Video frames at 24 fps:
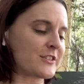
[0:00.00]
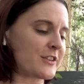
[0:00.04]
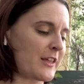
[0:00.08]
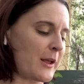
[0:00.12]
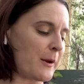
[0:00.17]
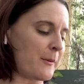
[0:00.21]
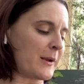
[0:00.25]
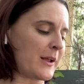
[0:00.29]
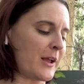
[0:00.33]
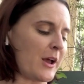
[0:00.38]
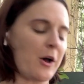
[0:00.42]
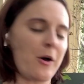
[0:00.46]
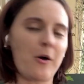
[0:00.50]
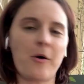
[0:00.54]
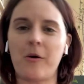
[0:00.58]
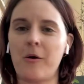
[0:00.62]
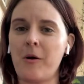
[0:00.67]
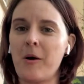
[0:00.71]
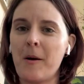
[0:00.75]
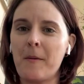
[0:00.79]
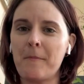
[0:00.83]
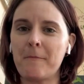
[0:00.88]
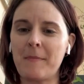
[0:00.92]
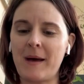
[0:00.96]
So there we
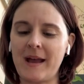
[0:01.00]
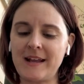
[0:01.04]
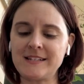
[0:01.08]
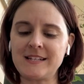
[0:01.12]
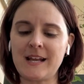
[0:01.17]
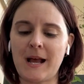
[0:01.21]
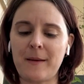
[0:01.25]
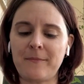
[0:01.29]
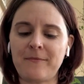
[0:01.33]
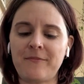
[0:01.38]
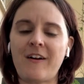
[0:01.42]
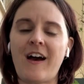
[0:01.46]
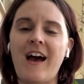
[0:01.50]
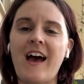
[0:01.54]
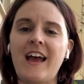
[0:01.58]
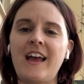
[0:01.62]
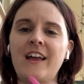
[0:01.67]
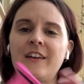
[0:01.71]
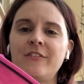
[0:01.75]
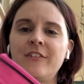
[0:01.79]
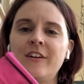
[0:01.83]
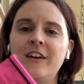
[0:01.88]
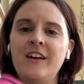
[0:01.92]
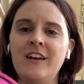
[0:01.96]
go. My top
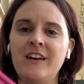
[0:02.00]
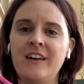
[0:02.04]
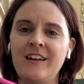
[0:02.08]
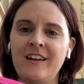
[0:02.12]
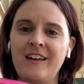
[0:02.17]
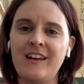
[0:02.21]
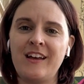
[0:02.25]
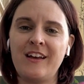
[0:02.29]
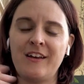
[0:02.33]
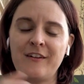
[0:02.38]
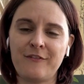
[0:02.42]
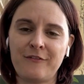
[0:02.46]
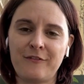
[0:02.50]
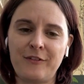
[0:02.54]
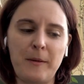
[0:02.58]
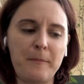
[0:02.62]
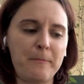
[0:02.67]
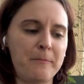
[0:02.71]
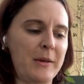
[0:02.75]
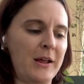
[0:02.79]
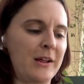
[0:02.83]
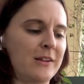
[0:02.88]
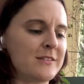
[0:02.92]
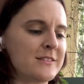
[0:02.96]
5:
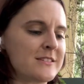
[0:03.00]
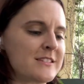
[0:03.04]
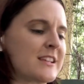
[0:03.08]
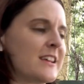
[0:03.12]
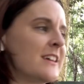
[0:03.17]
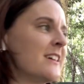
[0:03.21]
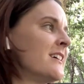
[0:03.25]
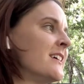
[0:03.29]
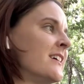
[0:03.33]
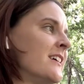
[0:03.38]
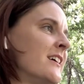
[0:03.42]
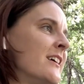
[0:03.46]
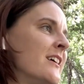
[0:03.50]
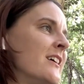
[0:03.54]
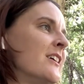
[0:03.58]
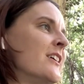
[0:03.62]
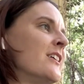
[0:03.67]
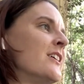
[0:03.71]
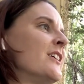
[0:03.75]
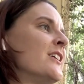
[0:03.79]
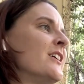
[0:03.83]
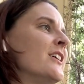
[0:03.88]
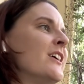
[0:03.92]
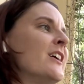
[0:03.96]
flip belt,
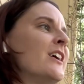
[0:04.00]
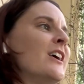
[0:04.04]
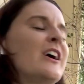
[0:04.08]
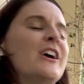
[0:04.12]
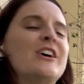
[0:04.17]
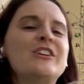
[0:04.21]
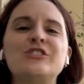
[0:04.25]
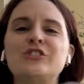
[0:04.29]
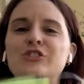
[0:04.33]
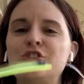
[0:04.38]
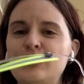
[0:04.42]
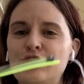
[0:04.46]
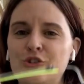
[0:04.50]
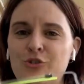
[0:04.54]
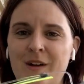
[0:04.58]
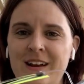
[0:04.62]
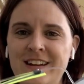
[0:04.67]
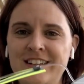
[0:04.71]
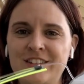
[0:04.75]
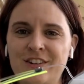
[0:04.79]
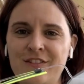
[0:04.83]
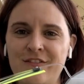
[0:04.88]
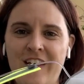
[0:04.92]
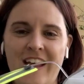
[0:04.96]

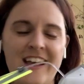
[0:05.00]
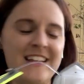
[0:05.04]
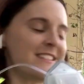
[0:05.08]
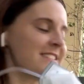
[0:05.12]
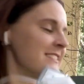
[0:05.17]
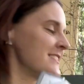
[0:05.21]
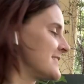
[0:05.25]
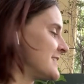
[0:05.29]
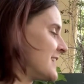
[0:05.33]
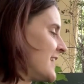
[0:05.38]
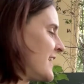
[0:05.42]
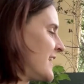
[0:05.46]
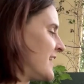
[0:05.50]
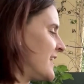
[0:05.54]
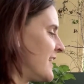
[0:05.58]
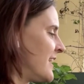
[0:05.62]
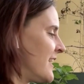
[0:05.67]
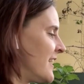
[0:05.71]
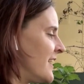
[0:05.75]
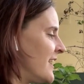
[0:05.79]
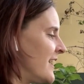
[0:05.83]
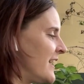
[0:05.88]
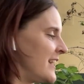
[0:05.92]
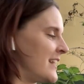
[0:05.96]
Tracer vest,
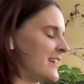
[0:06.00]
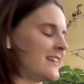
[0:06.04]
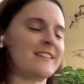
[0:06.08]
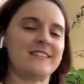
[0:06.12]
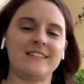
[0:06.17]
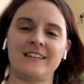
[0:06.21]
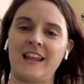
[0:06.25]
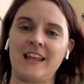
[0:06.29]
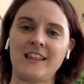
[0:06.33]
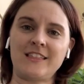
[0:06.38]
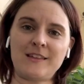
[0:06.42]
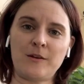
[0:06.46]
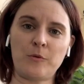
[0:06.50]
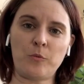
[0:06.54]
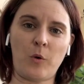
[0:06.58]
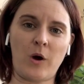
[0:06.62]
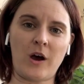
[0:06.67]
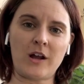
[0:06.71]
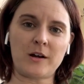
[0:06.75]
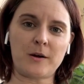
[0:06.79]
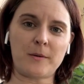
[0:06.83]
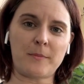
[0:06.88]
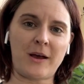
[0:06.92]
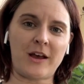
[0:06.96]
Nathan
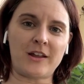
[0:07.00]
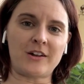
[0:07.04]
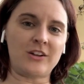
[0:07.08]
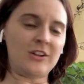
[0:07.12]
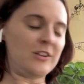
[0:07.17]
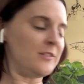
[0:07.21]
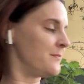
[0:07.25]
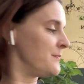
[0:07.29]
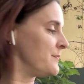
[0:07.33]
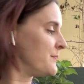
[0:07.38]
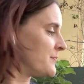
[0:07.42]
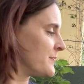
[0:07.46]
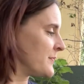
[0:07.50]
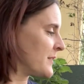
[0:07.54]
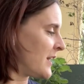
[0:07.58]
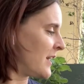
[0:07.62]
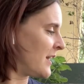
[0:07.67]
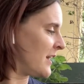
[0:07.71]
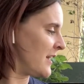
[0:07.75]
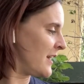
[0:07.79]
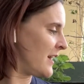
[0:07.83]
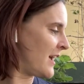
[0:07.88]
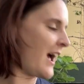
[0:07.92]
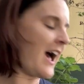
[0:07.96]
water bottle,
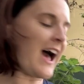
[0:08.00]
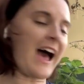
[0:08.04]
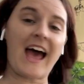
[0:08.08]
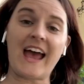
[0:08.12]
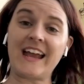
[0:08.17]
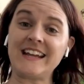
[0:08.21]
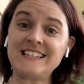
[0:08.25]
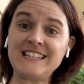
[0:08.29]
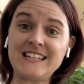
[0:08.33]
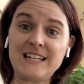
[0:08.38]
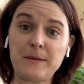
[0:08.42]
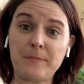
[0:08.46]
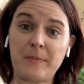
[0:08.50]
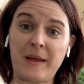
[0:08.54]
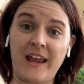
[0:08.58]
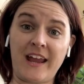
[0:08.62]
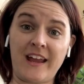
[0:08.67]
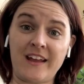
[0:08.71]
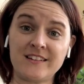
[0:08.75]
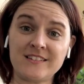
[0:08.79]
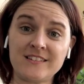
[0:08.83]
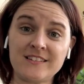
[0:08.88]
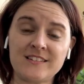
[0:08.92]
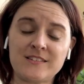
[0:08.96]
ID
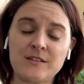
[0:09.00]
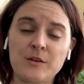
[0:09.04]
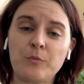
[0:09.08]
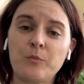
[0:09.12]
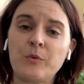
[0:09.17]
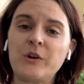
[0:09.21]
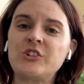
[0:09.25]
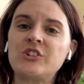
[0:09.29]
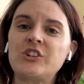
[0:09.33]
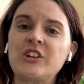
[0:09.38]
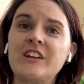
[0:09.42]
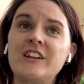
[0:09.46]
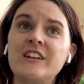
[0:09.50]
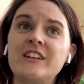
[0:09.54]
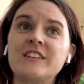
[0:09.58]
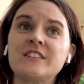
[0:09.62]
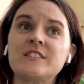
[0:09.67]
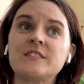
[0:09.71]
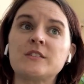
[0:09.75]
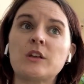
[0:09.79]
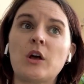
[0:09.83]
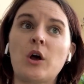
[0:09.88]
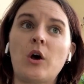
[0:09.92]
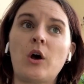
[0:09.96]
bands, which
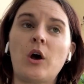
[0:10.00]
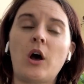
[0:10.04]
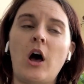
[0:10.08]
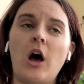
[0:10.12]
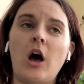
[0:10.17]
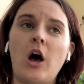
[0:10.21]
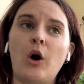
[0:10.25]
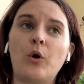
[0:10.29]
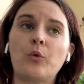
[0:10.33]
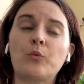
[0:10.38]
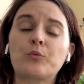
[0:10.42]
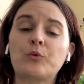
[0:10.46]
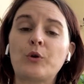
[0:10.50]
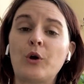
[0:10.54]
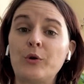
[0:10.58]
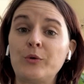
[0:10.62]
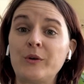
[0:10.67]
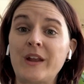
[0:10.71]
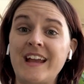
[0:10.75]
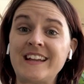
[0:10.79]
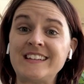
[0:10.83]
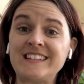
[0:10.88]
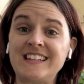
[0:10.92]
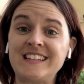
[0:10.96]
is
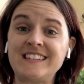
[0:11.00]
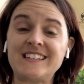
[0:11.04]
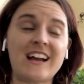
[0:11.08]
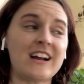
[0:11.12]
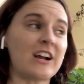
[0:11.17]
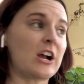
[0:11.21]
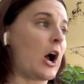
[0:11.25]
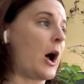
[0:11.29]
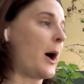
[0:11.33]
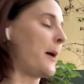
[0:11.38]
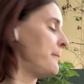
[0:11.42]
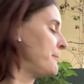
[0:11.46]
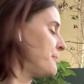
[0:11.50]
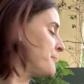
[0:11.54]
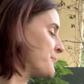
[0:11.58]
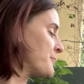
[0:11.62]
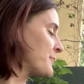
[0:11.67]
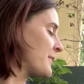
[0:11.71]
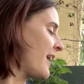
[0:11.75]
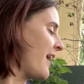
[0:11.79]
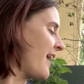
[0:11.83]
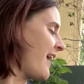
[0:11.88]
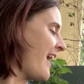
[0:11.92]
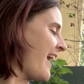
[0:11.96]
roadid.com,
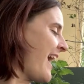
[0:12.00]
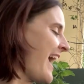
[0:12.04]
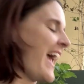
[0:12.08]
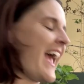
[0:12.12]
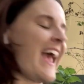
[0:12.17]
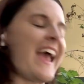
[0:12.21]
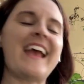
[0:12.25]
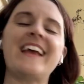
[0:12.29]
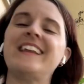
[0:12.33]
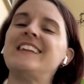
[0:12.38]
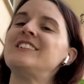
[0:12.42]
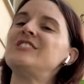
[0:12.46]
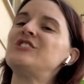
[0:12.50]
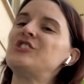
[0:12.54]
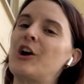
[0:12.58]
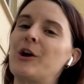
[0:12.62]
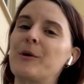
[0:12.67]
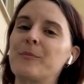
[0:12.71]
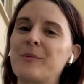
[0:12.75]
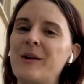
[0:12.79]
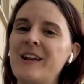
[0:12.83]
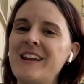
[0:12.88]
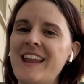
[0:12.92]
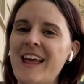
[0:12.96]
and a
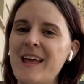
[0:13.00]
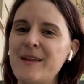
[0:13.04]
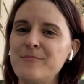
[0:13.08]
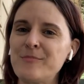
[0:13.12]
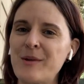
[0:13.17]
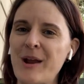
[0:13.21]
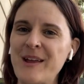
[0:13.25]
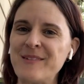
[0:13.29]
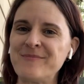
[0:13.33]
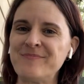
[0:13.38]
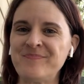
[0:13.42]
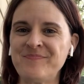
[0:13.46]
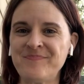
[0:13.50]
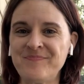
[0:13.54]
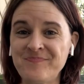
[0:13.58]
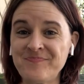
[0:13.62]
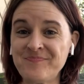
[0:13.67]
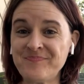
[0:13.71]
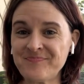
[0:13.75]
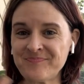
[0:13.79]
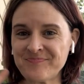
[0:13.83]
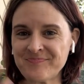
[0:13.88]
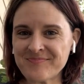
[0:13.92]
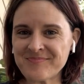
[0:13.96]
junk brand headband.
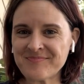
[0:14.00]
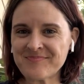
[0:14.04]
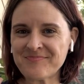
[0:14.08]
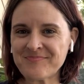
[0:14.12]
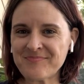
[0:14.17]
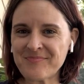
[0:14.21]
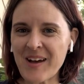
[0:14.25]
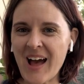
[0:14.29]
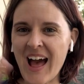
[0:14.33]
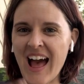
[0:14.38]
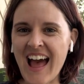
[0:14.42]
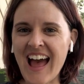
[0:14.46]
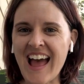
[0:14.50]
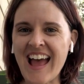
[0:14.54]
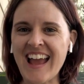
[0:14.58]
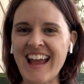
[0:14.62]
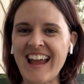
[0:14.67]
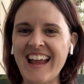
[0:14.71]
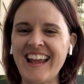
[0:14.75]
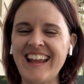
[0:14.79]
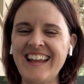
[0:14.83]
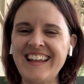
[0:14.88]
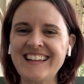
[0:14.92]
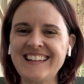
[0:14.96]

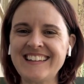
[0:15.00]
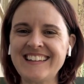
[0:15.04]
Bye!